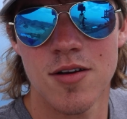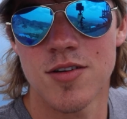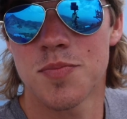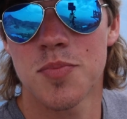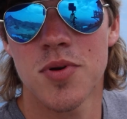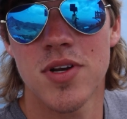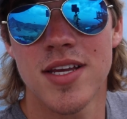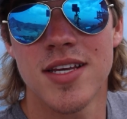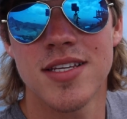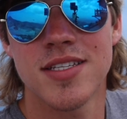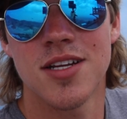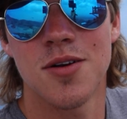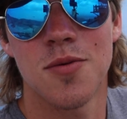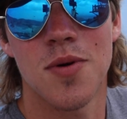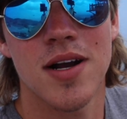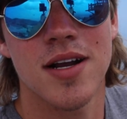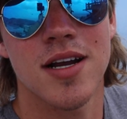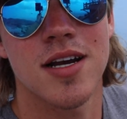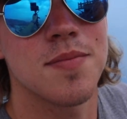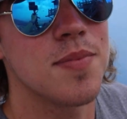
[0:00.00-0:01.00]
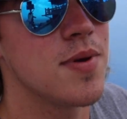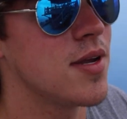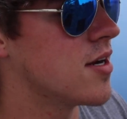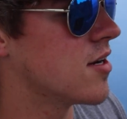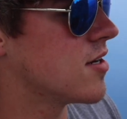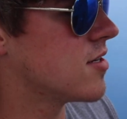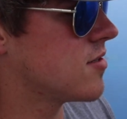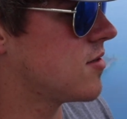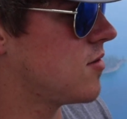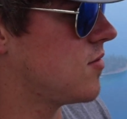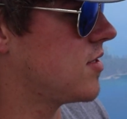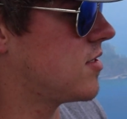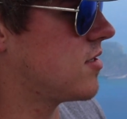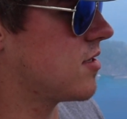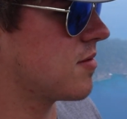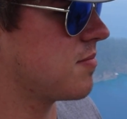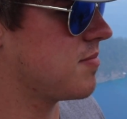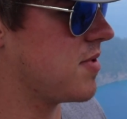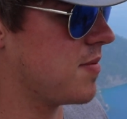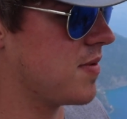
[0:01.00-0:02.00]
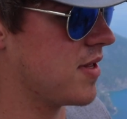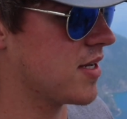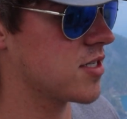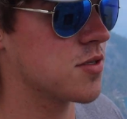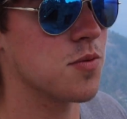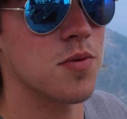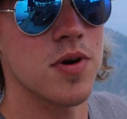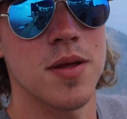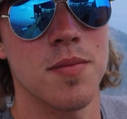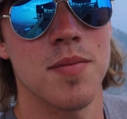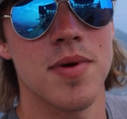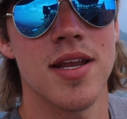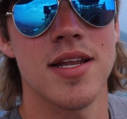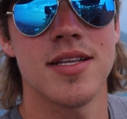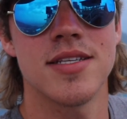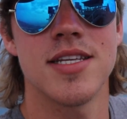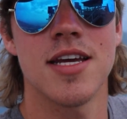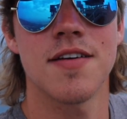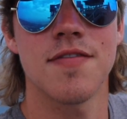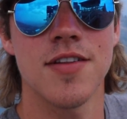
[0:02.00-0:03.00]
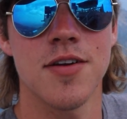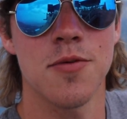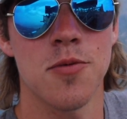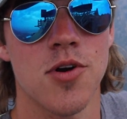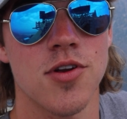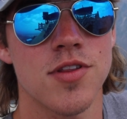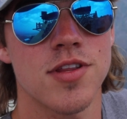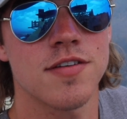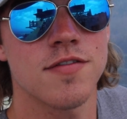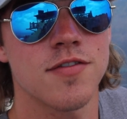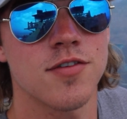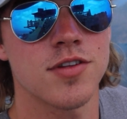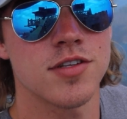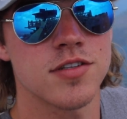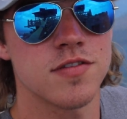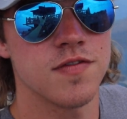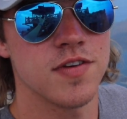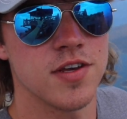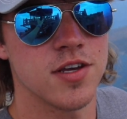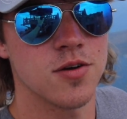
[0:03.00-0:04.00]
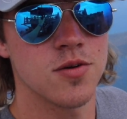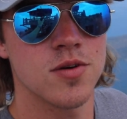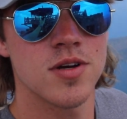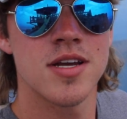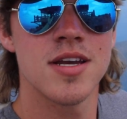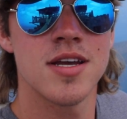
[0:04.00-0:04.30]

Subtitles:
was pretty easy to walk up here. Only took maybe like 20 minutes. Definitely worth it for this view.